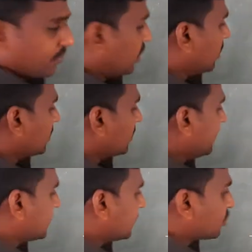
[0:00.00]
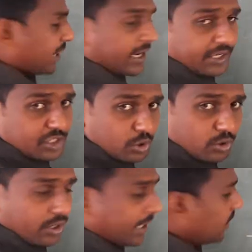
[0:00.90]
because each state it
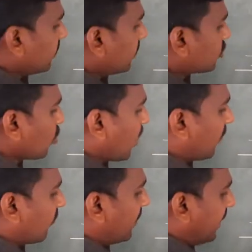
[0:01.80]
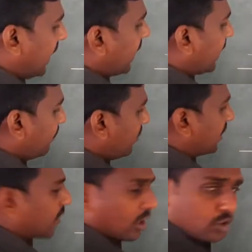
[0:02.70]
should read two alphabet, A and
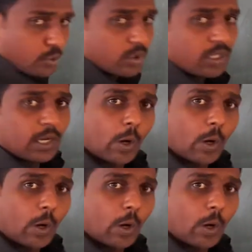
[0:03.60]
B, not two.